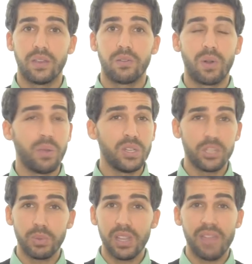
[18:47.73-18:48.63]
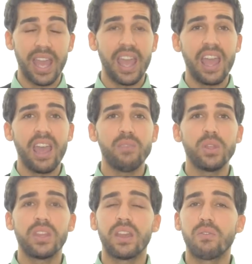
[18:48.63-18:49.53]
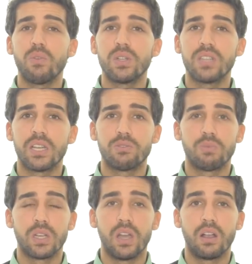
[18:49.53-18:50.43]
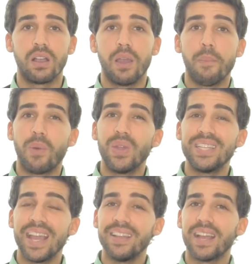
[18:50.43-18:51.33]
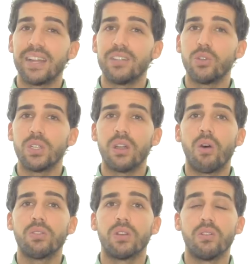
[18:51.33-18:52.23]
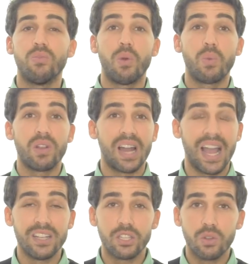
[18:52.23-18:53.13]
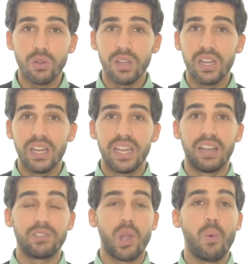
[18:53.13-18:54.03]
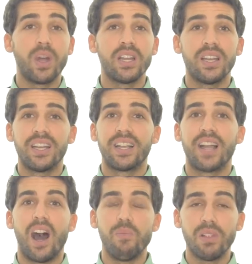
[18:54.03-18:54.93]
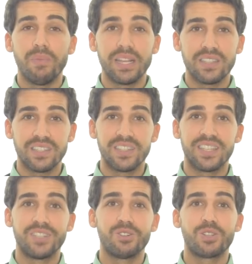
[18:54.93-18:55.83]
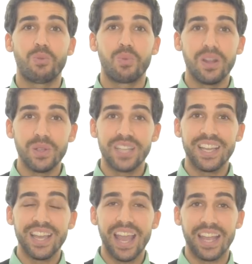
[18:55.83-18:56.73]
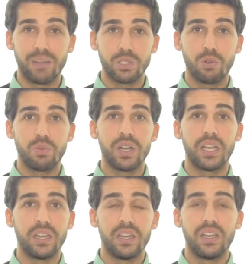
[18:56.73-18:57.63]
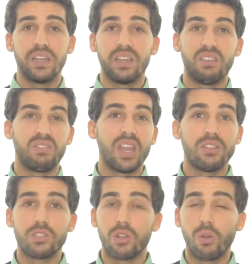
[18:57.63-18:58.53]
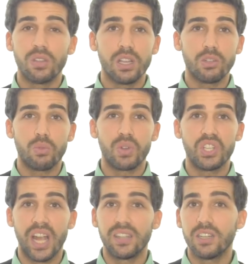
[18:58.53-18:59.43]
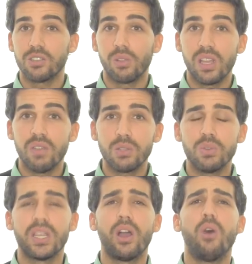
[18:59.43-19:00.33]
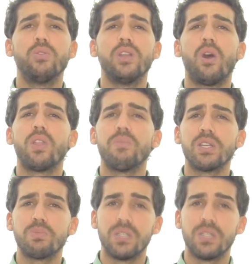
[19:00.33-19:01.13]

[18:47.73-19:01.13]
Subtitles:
Right? We just believe everything everyone says when we're young. But we take that into adulthood. When we're in high school, if someone compliments us and says you're so pretty, we say, yay, I'm so pretty. If they insult us or reject us or leave us, we say, oh no, there must be